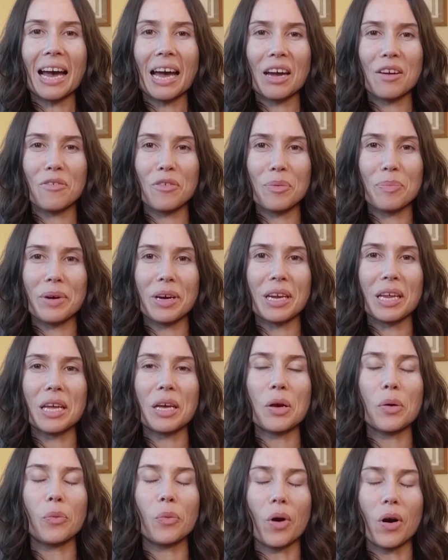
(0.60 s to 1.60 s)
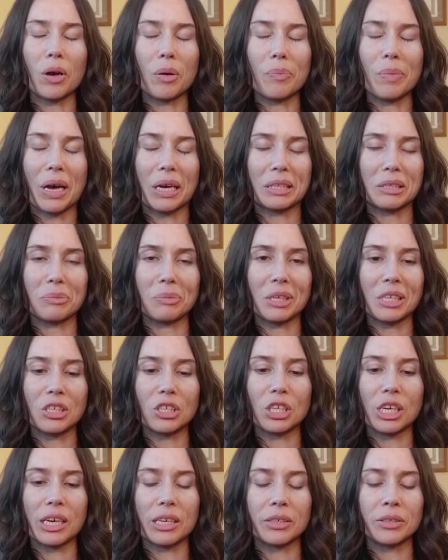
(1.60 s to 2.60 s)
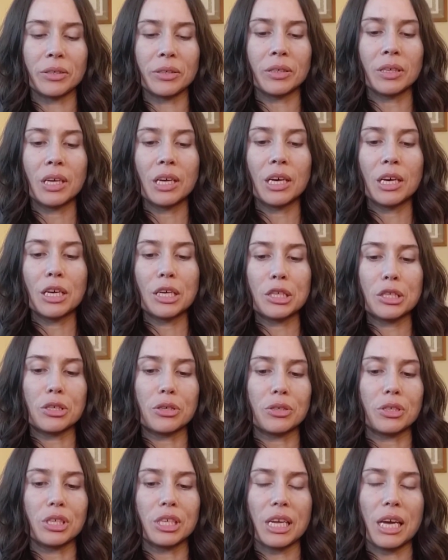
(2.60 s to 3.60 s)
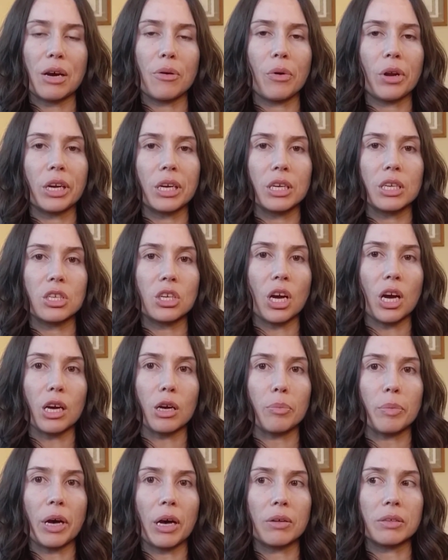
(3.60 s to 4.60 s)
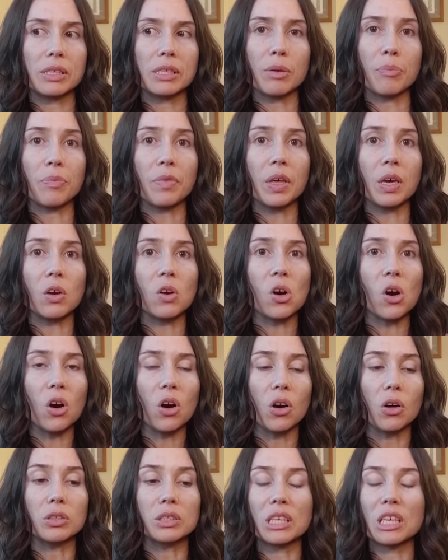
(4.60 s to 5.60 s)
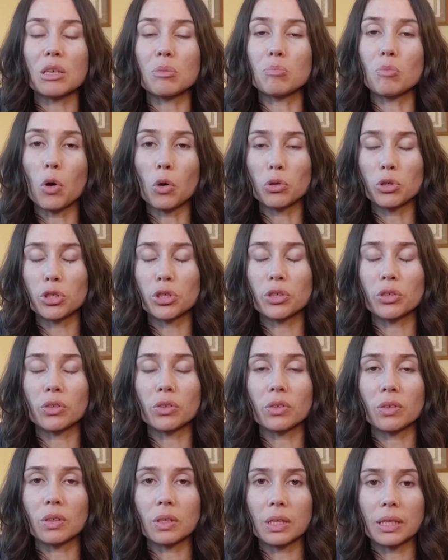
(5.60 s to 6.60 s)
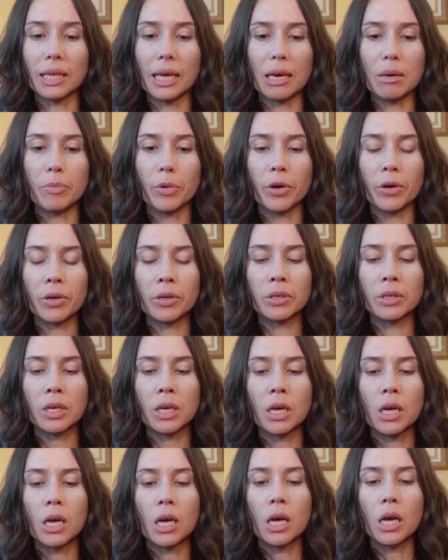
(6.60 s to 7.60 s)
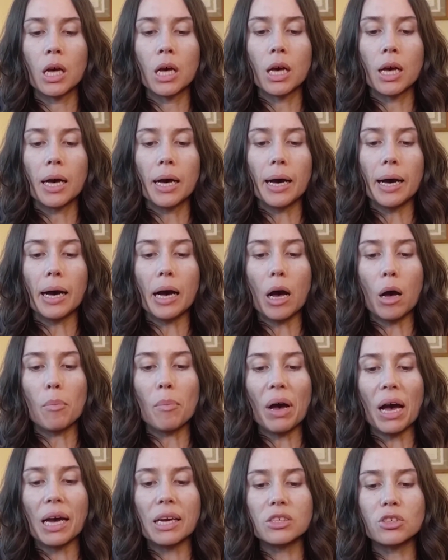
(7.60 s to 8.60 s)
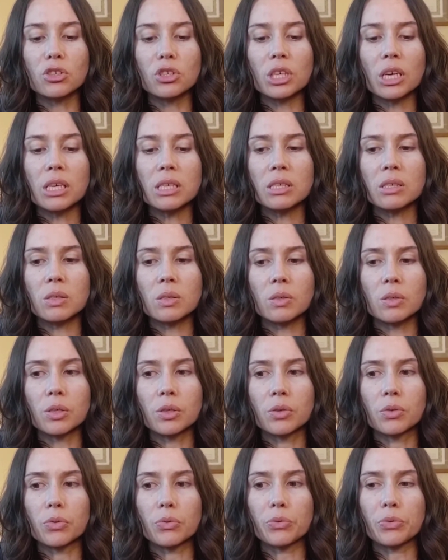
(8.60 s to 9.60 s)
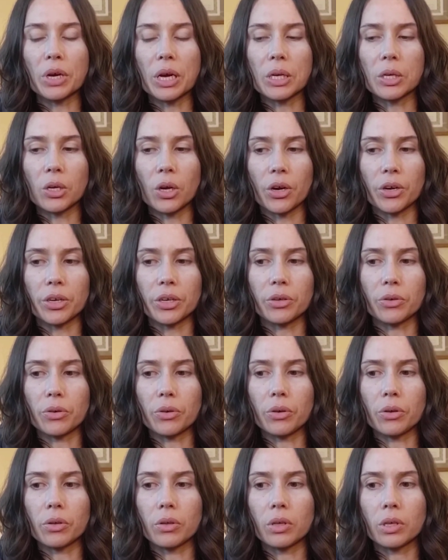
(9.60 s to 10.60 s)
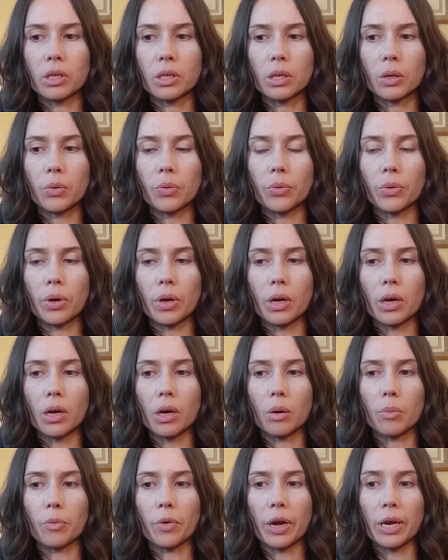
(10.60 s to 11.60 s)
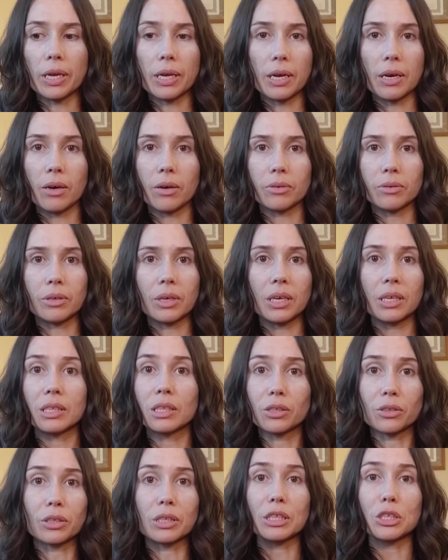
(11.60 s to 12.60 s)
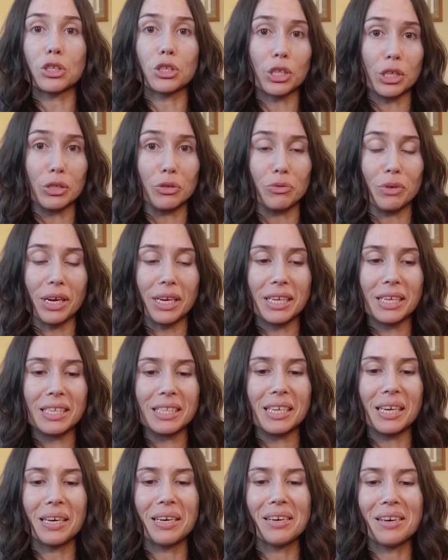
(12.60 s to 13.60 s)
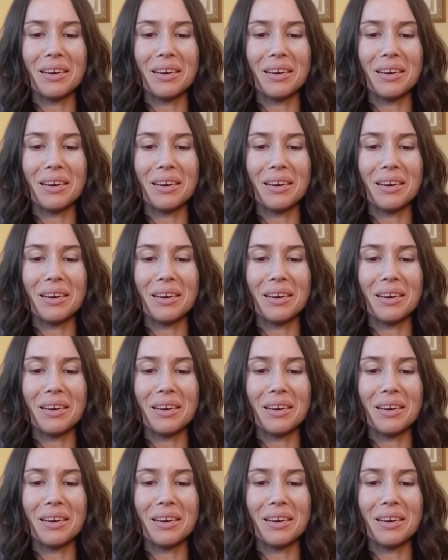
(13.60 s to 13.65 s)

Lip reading: Hi everybody, welcome back to my channel. So today I wanted to talk about something called emotional labor. I just read an article right now. I literally just read it